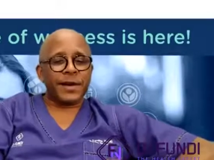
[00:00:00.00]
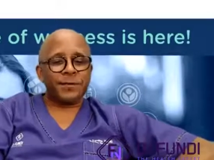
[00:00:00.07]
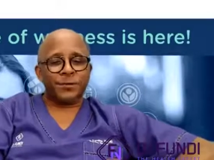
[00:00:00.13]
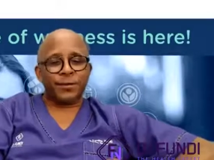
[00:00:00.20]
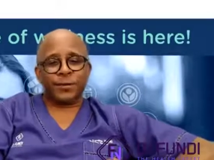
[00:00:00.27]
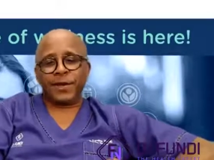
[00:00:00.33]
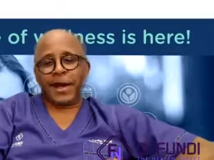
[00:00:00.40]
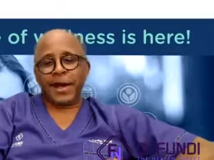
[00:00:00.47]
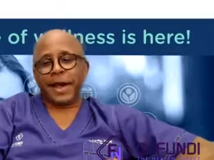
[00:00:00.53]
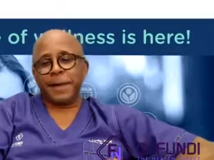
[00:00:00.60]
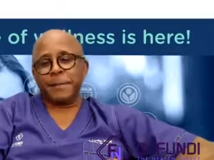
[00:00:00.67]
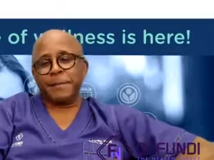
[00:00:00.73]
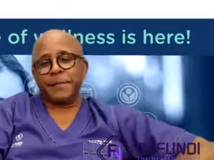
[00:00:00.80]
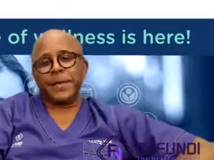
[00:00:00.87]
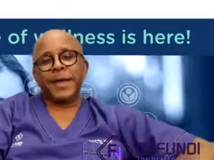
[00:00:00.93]
us your
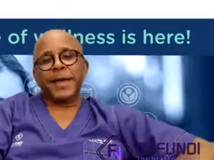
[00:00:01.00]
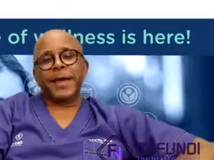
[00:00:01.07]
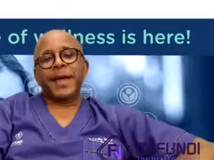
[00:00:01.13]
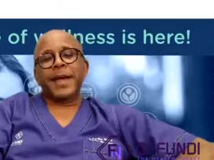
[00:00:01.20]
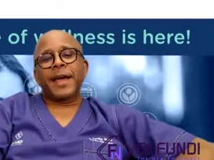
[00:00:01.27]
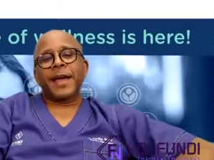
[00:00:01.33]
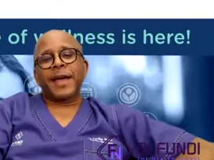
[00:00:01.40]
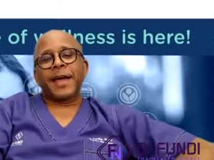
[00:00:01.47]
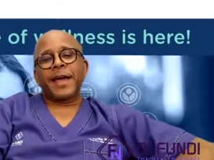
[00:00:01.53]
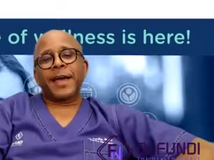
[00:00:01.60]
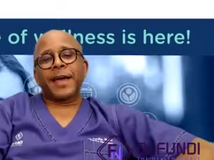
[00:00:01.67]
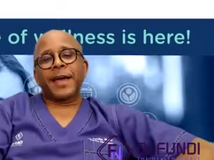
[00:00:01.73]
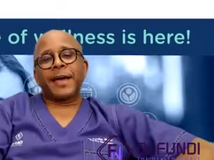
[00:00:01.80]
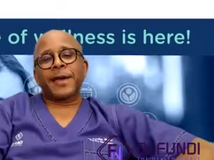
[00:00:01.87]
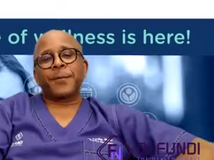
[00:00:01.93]
time.
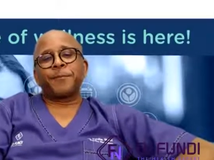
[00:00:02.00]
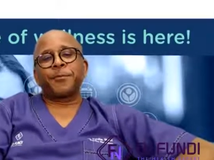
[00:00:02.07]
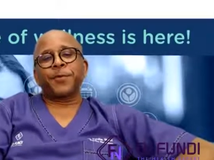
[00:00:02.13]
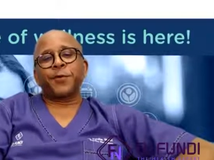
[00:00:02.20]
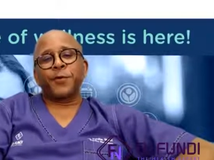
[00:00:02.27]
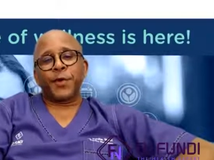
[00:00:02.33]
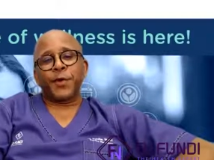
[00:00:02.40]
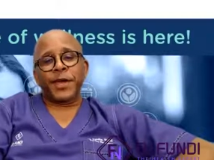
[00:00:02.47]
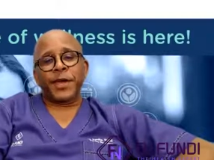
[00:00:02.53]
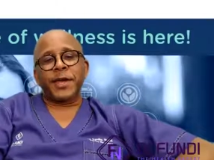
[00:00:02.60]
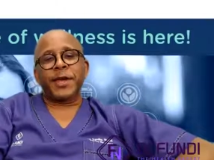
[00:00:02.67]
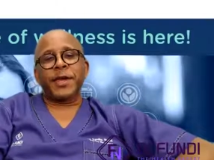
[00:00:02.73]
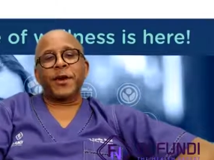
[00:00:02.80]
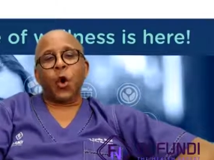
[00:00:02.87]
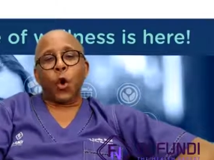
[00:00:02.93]

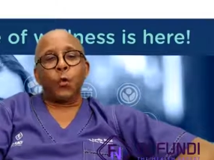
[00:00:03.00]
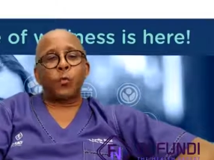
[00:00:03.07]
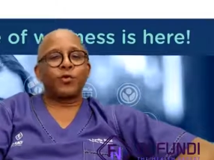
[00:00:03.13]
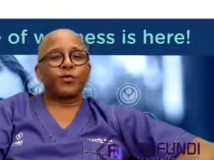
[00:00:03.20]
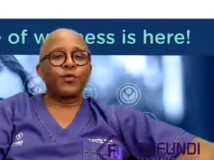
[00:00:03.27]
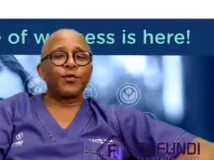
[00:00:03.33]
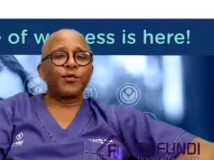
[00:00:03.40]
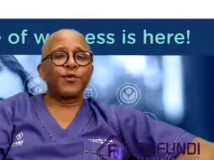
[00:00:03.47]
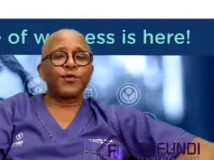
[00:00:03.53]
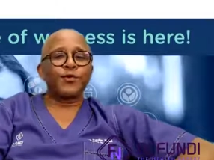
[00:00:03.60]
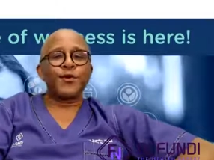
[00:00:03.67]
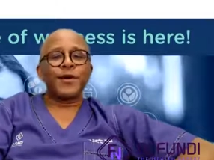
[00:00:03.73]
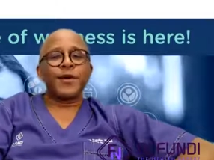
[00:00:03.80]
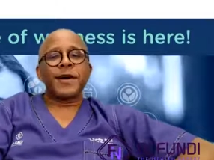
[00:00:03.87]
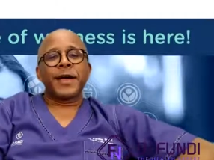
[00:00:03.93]
We hope
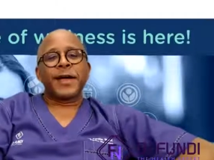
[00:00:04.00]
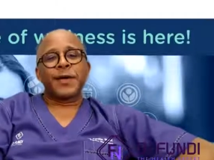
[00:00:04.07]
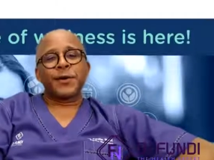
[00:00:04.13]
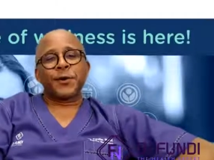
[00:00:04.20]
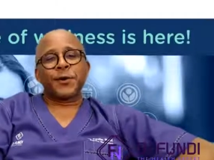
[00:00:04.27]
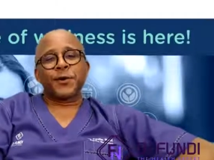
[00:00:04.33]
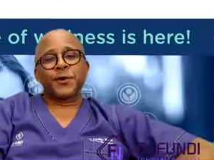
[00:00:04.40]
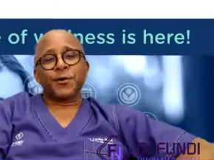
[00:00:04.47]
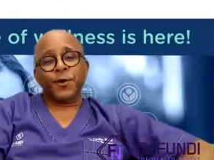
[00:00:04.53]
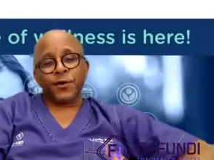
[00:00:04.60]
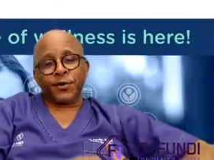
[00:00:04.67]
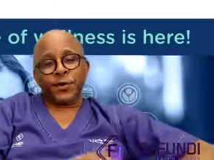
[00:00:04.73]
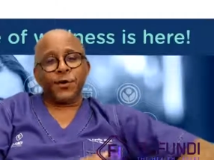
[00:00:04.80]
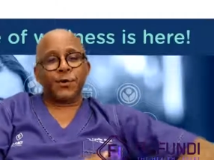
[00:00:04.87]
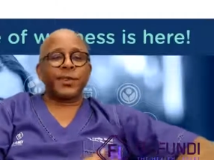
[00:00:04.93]
to
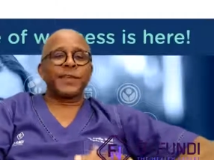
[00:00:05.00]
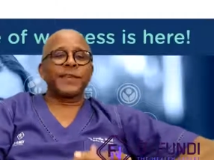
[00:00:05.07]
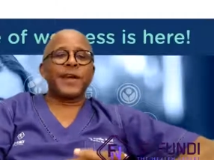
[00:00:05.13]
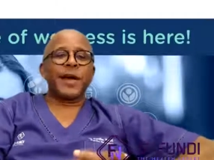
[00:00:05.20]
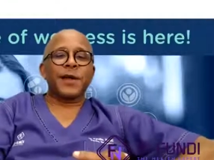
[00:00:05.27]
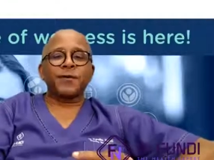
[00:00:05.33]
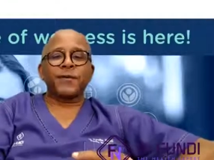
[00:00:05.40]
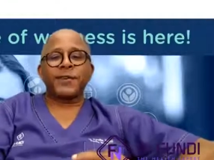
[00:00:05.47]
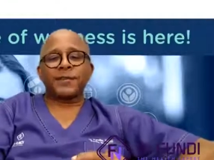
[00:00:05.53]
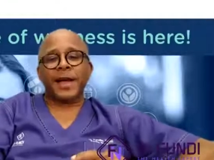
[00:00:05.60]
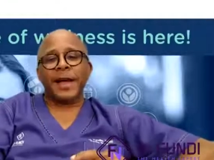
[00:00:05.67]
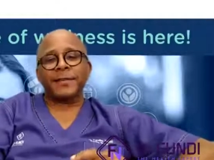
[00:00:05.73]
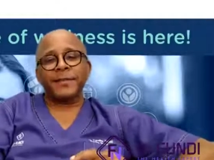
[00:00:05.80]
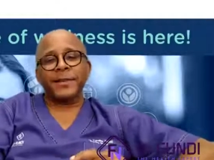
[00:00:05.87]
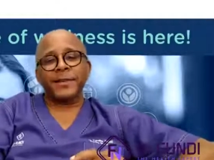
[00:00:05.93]
continue these kind of
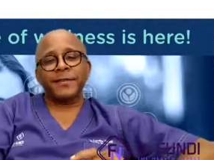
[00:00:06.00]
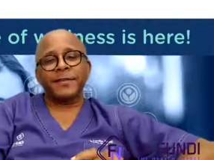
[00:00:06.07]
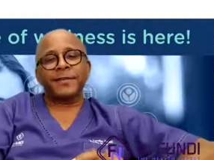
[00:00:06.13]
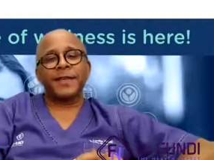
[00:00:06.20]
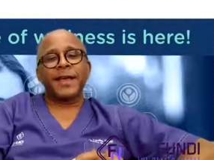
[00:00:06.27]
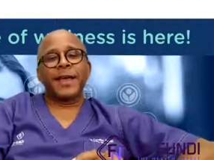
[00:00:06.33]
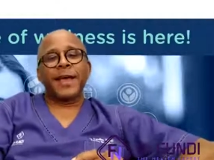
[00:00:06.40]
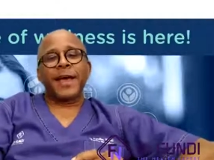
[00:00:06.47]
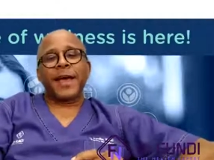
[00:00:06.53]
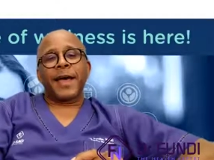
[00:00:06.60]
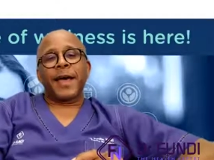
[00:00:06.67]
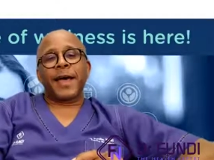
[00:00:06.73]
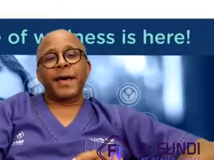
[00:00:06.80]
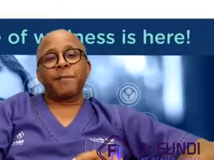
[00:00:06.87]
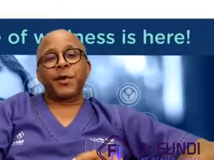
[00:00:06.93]
discussions
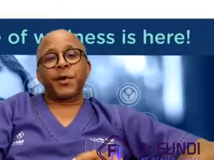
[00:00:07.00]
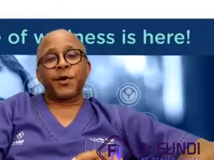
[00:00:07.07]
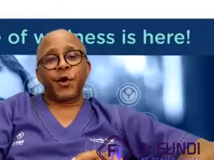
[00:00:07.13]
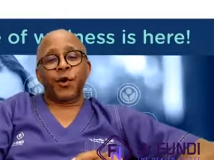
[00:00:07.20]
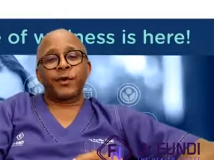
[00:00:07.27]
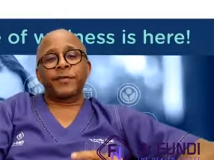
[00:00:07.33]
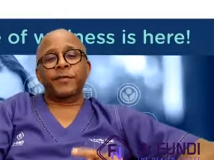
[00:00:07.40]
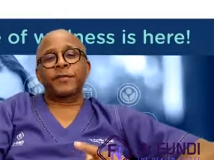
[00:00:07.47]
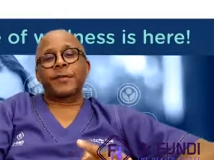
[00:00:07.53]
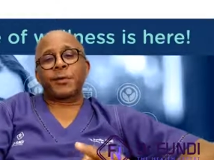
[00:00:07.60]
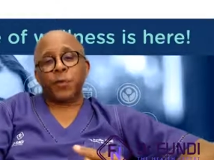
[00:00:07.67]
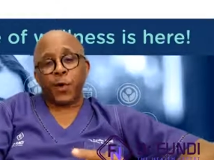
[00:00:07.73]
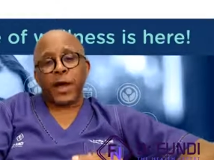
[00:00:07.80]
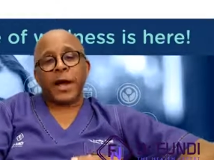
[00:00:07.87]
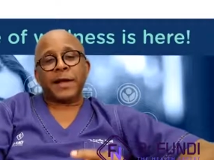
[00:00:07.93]
because
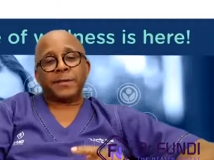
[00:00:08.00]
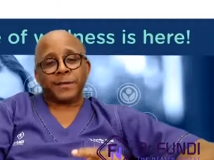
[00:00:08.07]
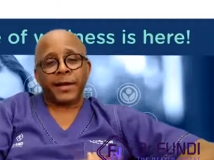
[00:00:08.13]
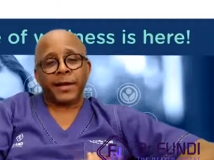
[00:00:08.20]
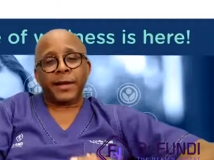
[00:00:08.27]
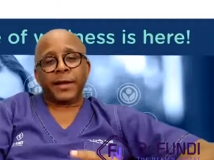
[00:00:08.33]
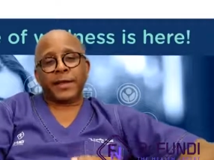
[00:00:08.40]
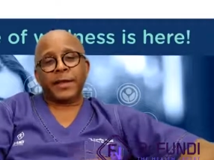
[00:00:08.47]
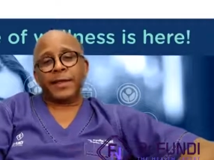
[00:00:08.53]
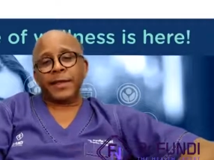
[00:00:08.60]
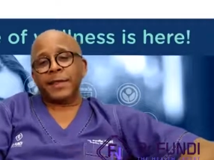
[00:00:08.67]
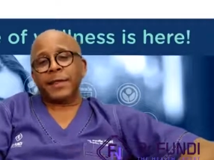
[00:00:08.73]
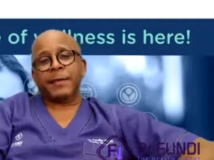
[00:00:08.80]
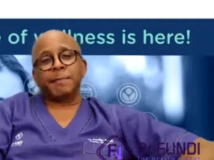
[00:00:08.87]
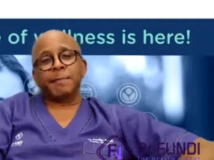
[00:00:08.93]
we are still in
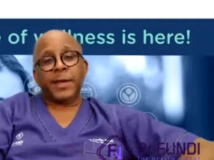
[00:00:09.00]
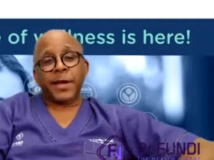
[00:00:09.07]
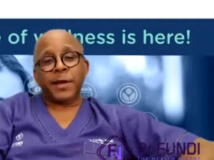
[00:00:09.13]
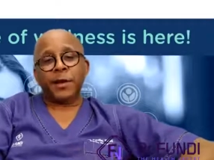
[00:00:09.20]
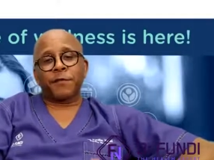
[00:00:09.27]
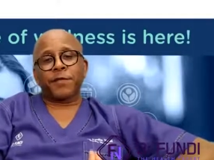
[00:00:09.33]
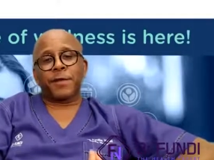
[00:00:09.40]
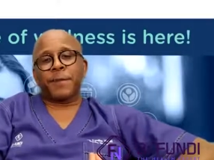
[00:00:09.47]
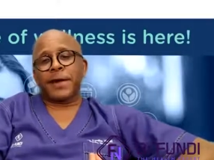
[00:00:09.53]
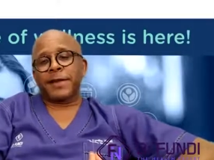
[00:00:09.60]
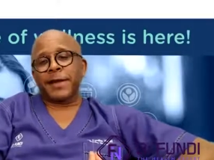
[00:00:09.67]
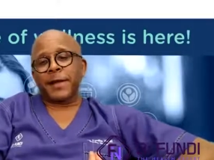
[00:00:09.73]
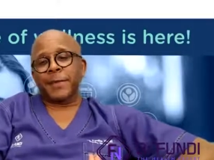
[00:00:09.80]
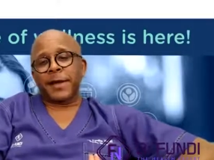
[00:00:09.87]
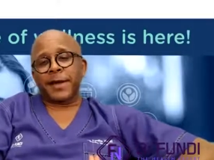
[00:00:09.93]
the middle of the
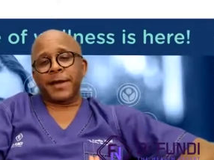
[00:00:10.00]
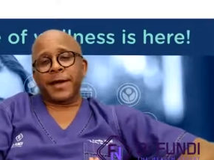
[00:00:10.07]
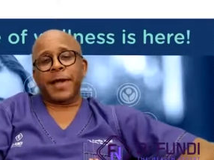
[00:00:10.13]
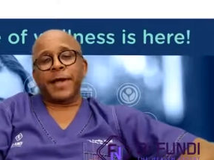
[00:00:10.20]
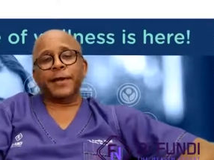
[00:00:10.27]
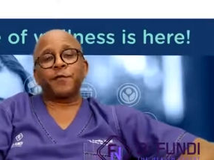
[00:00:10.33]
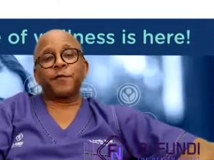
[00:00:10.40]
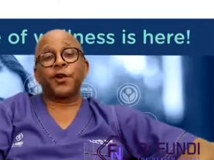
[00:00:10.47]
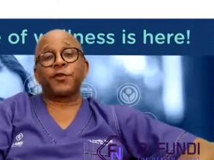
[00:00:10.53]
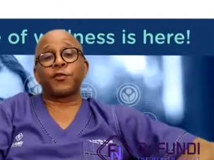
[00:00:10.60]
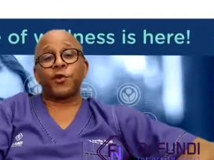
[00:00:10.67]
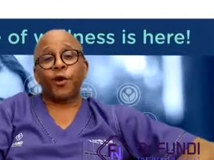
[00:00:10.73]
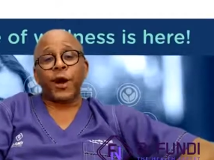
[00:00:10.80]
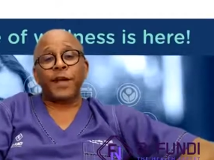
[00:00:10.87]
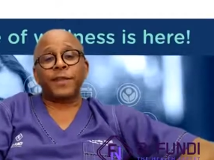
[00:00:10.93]
pandemic. And for as
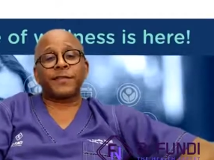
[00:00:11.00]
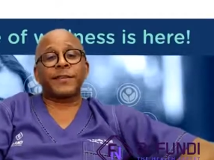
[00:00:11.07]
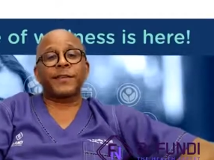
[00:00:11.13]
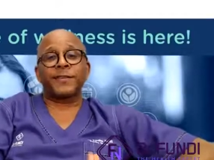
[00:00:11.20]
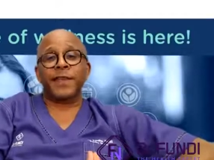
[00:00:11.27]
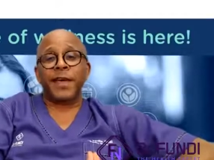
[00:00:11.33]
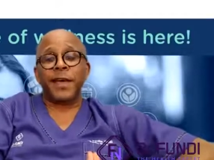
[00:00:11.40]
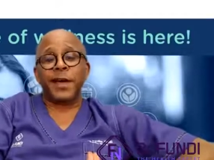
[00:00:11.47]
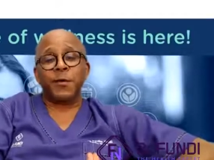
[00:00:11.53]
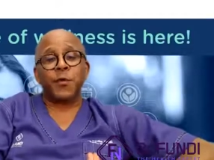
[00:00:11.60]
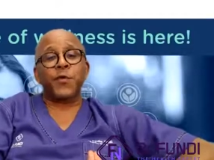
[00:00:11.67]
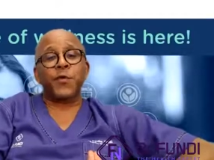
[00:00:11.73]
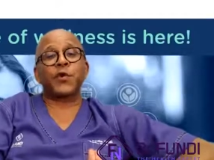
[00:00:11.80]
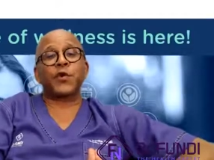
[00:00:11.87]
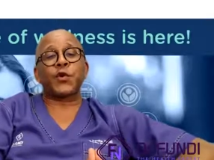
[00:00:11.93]
long as it is there,
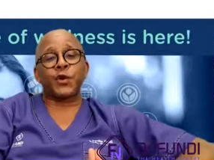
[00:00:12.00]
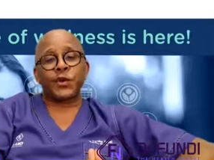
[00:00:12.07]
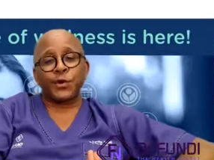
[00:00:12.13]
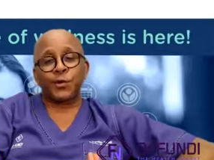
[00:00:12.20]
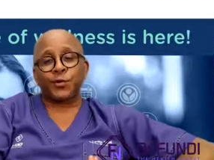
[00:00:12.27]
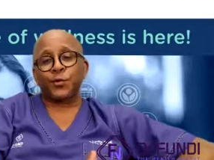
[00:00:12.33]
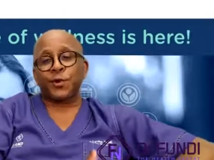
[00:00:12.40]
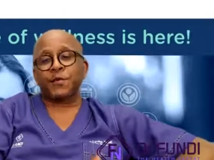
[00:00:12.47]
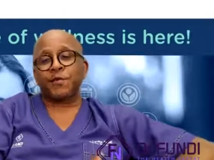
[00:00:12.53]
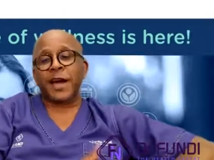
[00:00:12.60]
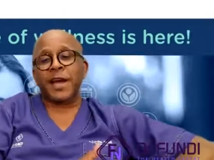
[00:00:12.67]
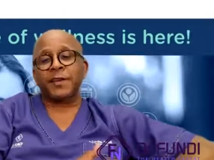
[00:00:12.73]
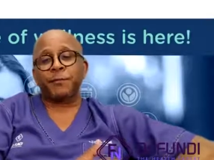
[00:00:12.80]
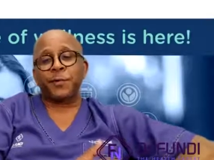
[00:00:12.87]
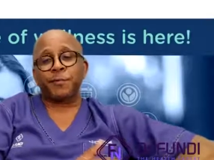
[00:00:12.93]
we will continue to
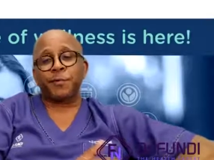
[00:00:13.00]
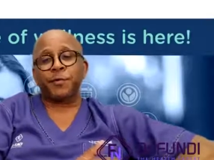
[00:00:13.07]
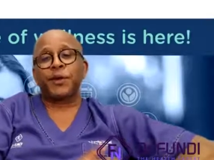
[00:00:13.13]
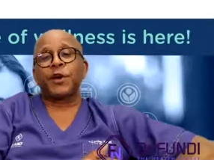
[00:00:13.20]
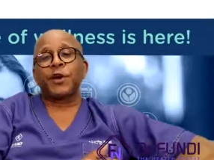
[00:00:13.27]
invite people